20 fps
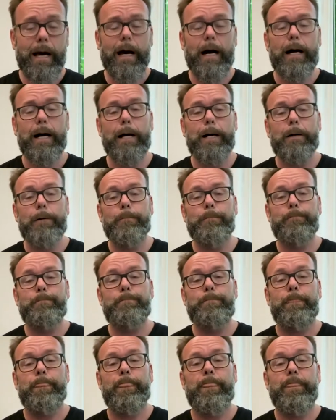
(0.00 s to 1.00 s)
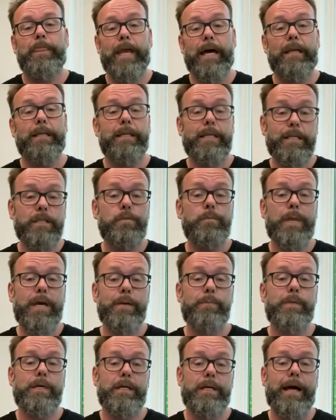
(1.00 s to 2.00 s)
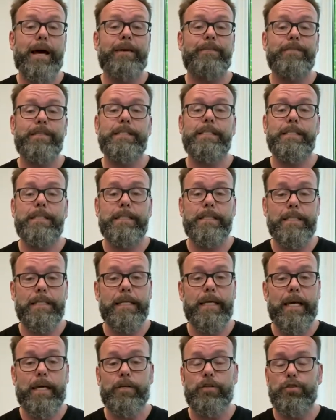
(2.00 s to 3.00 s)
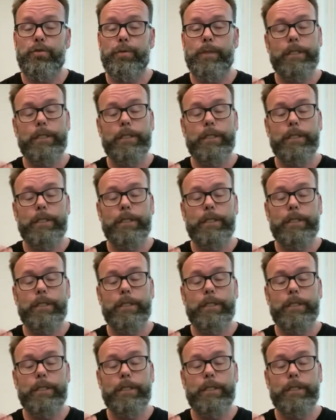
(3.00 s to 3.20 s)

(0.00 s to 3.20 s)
then this may be an IVDD case.